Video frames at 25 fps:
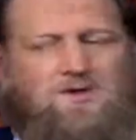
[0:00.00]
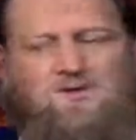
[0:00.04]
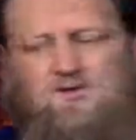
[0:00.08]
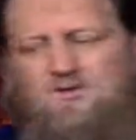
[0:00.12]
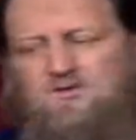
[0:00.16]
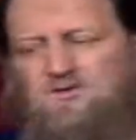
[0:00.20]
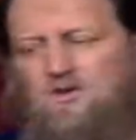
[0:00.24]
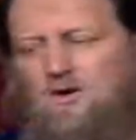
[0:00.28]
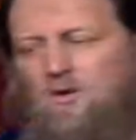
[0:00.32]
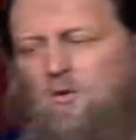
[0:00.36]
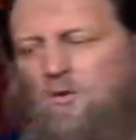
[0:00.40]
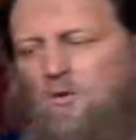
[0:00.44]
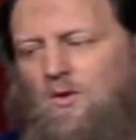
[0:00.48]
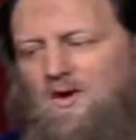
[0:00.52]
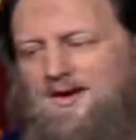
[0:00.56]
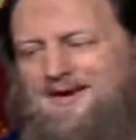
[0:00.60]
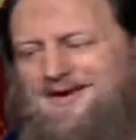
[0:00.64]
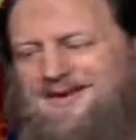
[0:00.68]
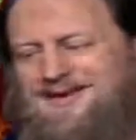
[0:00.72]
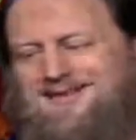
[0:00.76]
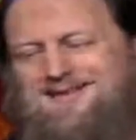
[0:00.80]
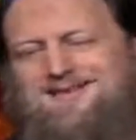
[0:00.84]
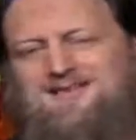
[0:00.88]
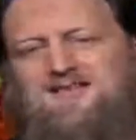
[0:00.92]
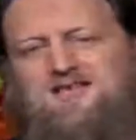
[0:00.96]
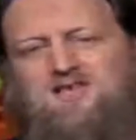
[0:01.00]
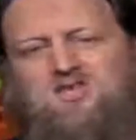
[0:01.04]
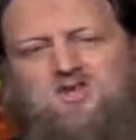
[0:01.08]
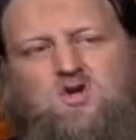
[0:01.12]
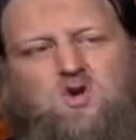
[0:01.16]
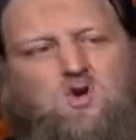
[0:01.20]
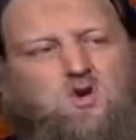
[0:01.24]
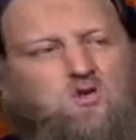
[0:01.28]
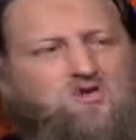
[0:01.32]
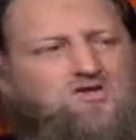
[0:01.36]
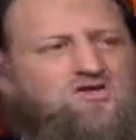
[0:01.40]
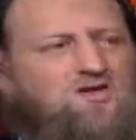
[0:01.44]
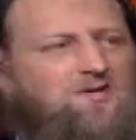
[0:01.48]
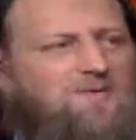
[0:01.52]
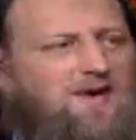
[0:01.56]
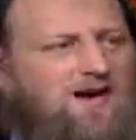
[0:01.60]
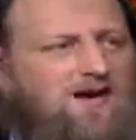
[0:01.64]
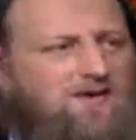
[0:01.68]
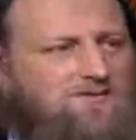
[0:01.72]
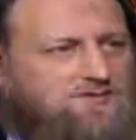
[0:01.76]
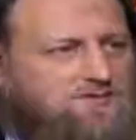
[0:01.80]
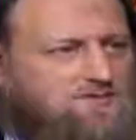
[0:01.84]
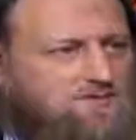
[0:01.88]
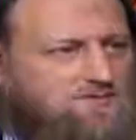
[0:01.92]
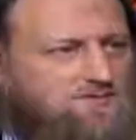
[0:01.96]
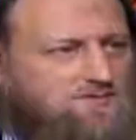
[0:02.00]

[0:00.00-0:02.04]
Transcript: So, what is this course about?